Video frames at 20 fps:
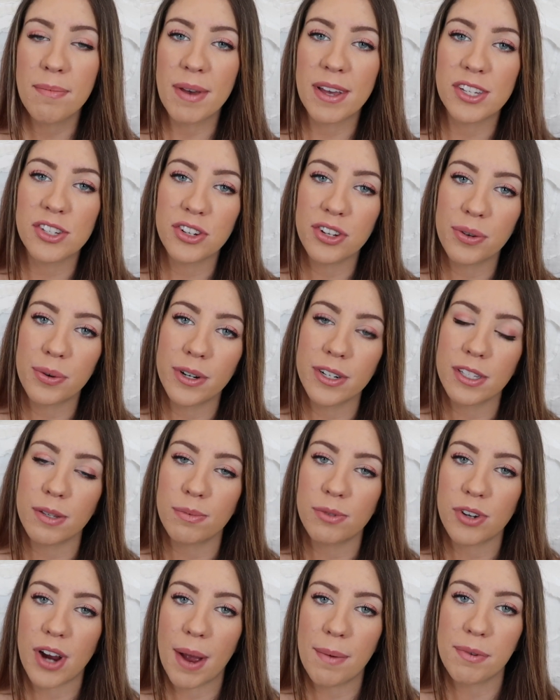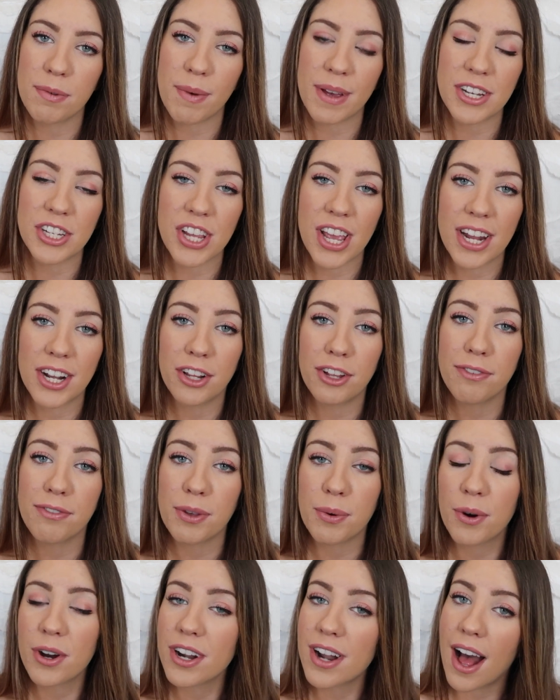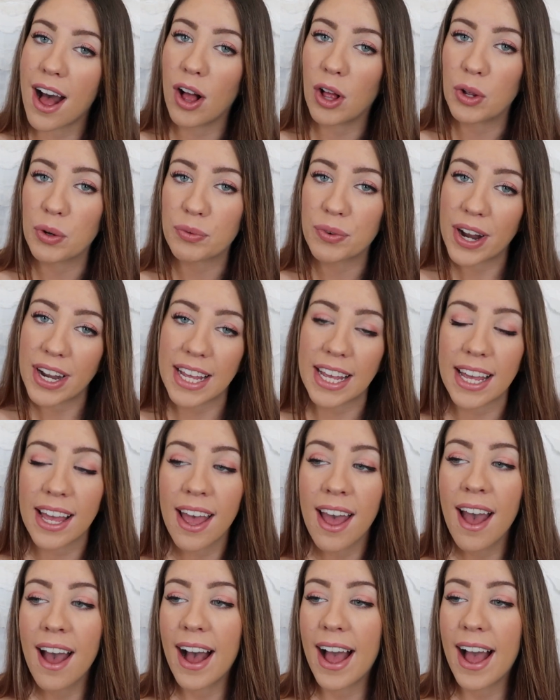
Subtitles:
Make sure you are subscribed to my channel if you are not already.